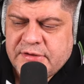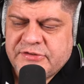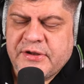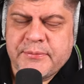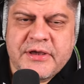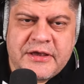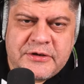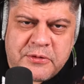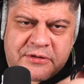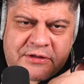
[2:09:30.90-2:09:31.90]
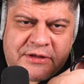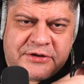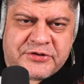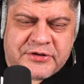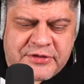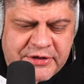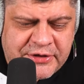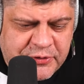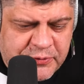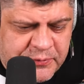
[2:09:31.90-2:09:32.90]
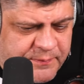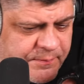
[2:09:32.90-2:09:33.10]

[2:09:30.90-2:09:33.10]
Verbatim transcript: Sam K, you are the legend. Thank you.